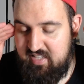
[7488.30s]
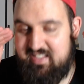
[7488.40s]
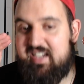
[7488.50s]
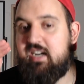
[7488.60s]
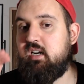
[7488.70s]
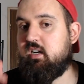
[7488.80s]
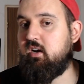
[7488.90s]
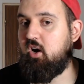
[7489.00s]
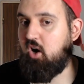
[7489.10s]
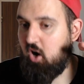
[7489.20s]
they are
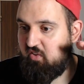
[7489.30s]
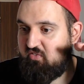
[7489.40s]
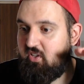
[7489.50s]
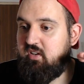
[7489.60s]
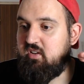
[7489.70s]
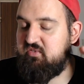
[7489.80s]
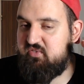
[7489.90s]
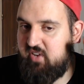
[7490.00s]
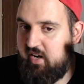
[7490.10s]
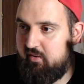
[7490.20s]
often
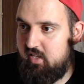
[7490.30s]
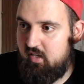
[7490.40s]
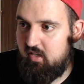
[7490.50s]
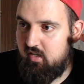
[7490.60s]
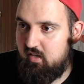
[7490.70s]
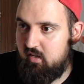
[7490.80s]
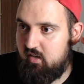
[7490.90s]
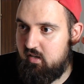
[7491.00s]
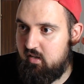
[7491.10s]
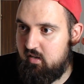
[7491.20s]
very,
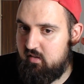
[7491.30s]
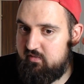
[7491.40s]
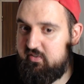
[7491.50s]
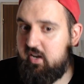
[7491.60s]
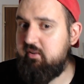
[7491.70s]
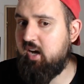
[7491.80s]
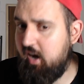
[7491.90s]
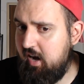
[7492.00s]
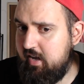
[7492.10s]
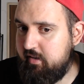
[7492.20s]
very
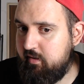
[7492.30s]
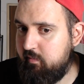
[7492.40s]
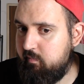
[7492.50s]
high.